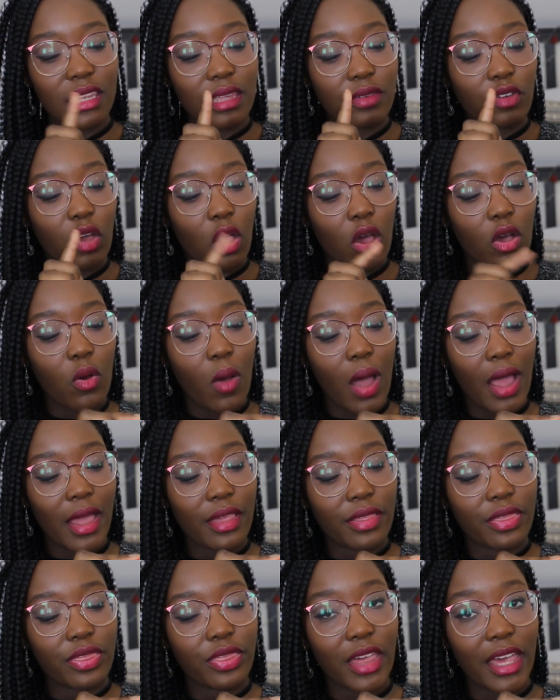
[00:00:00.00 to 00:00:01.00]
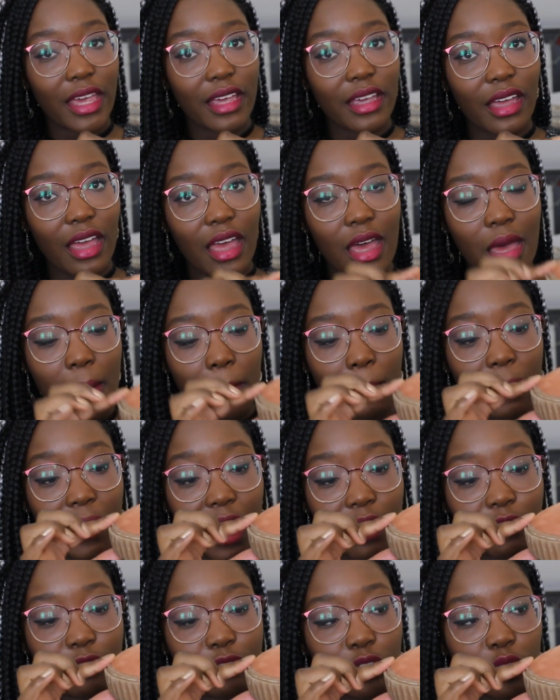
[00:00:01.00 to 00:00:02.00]
they've got quite a thick
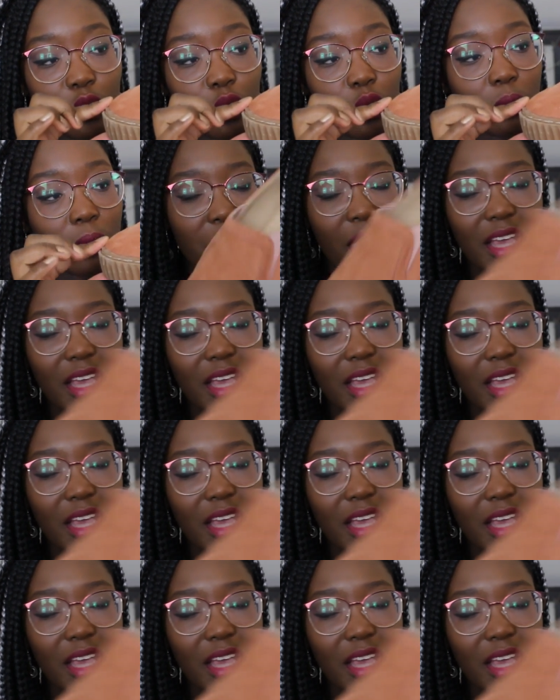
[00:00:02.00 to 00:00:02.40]
platform,